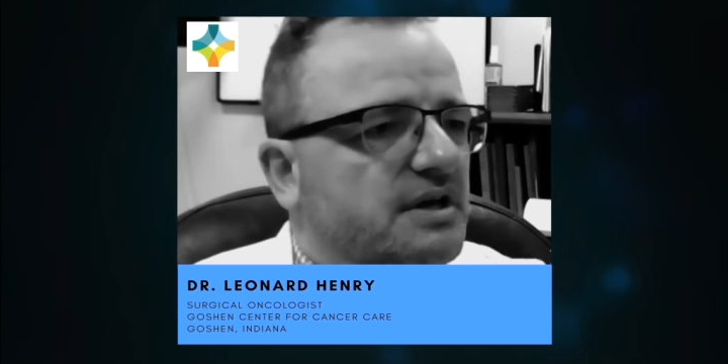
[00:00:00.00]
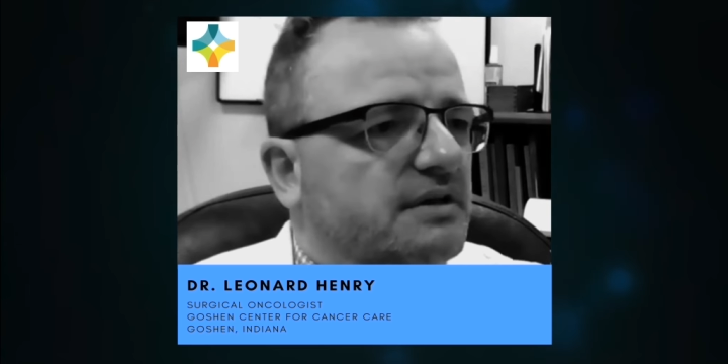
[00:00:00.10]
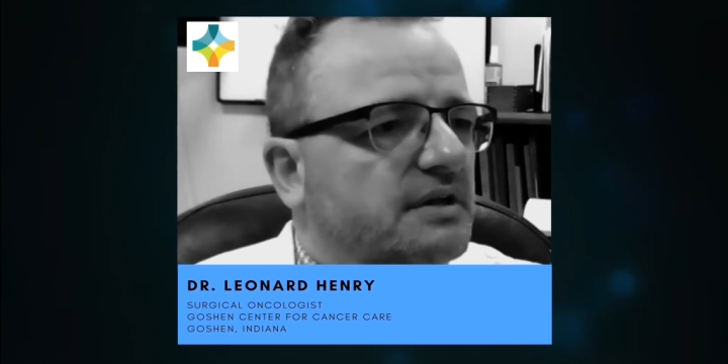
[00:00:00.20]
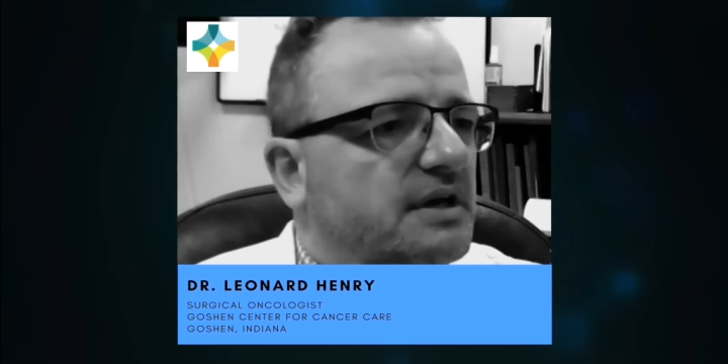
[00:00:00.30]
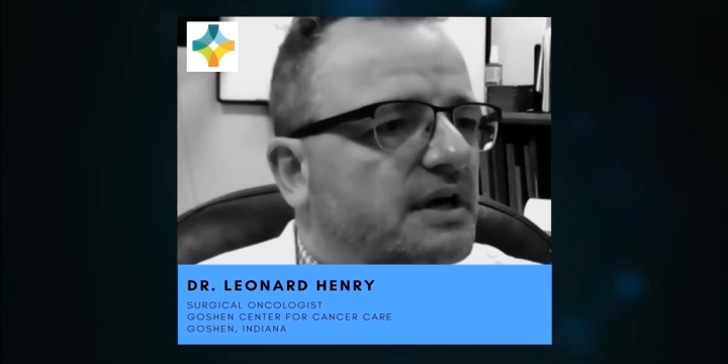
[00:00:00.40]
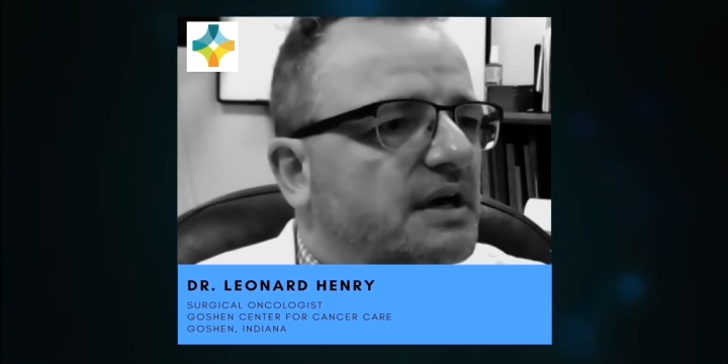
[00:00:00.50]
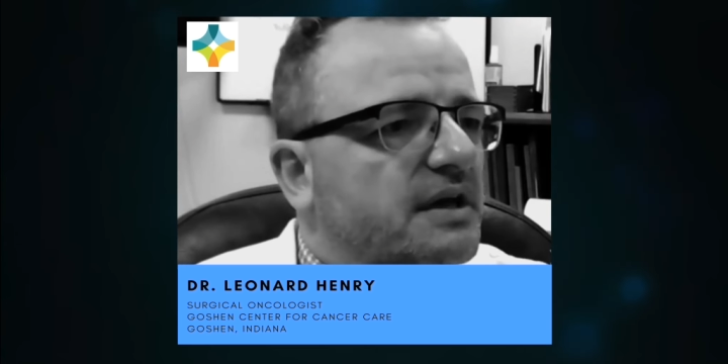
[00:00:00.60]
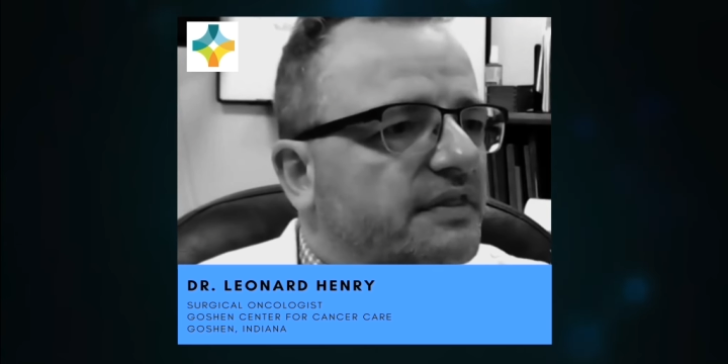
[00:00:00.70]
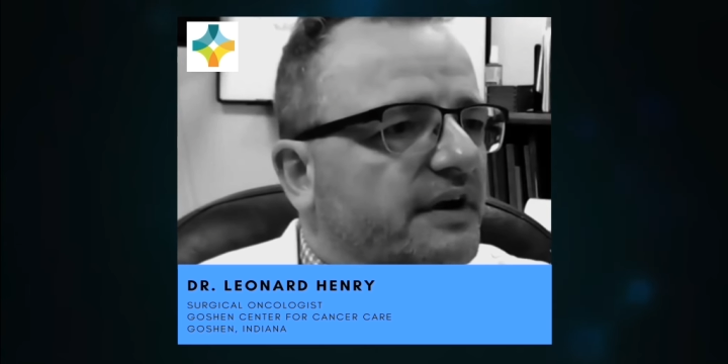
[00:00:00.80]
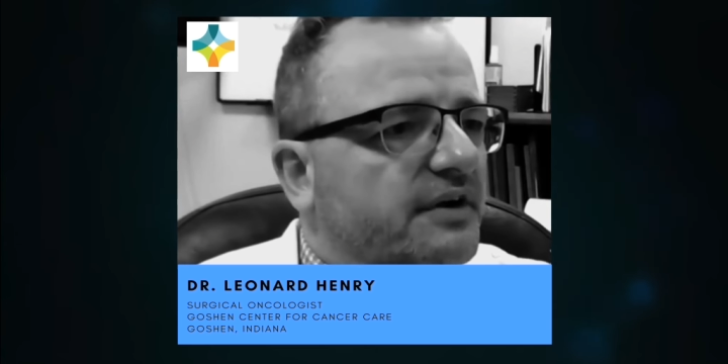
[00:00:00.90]
on
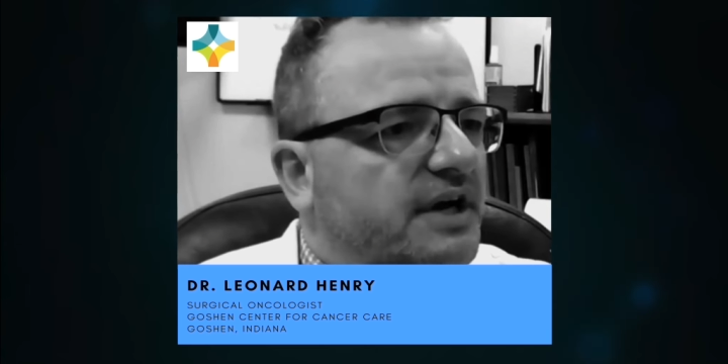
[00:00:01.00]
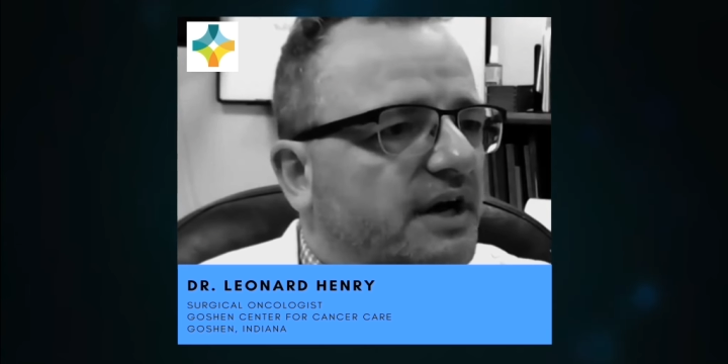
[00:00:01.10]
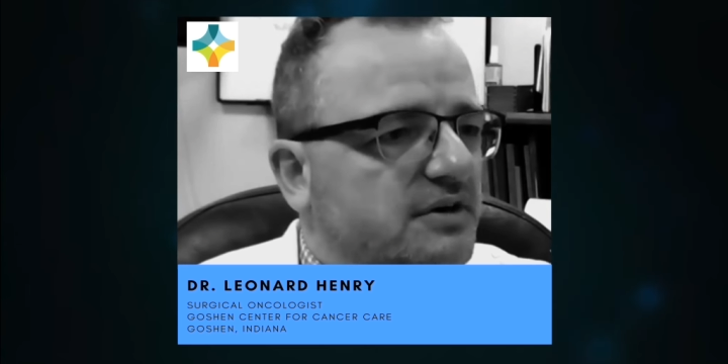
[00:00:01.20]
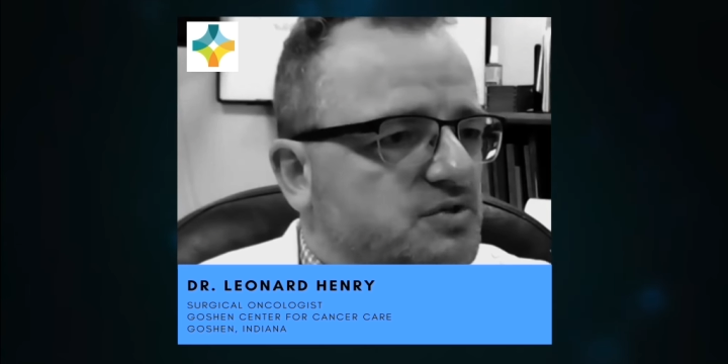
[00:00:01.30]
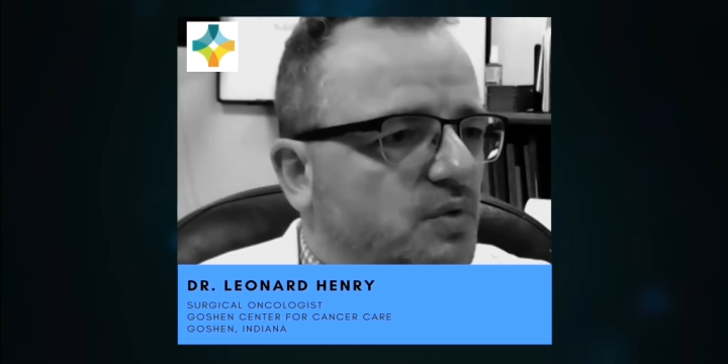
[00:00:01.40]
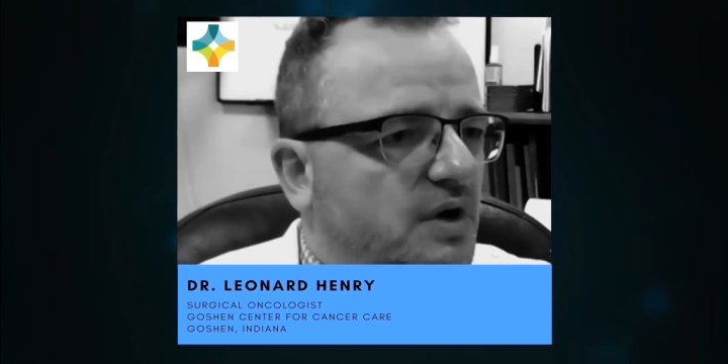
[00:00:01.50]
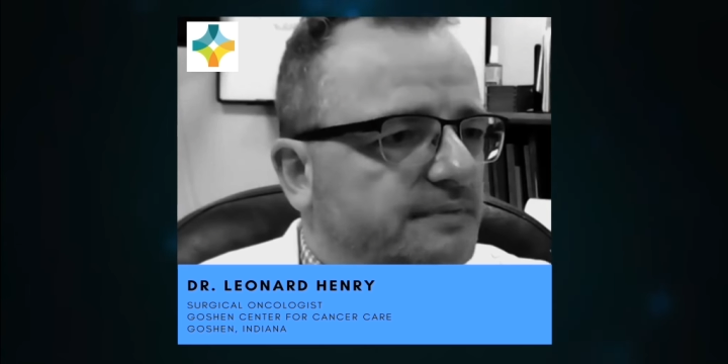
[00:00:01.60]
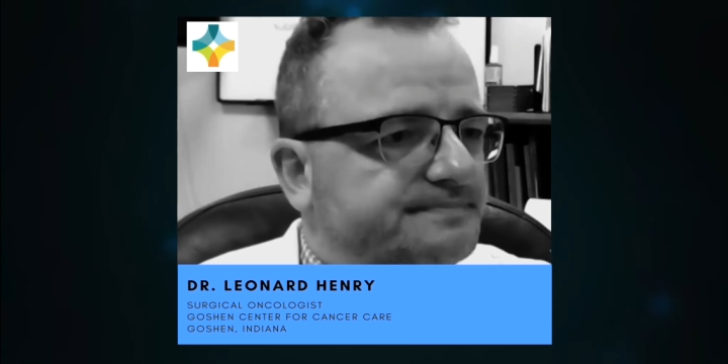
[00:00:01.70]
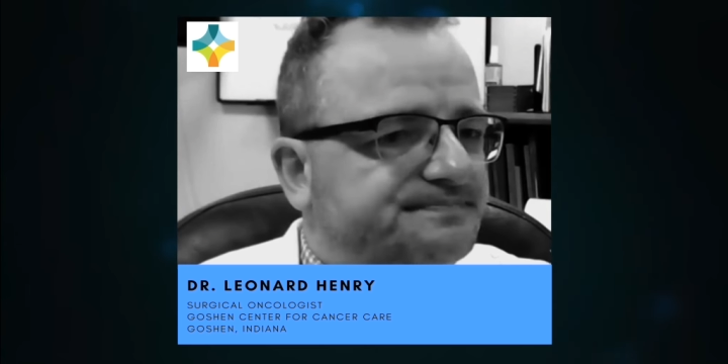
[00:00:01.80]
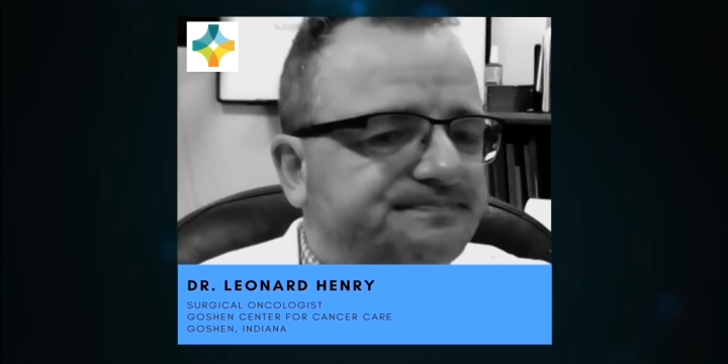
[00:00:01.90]
their care as
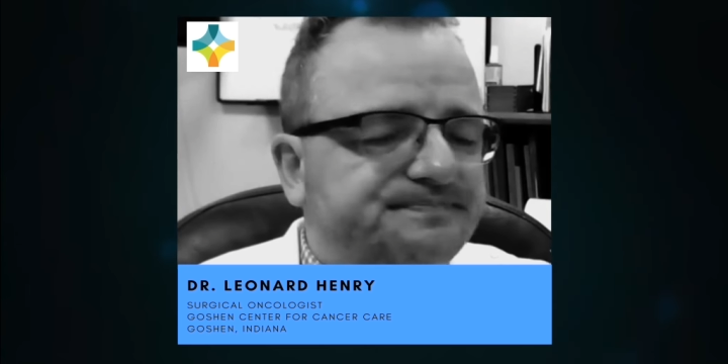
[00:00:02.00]
well.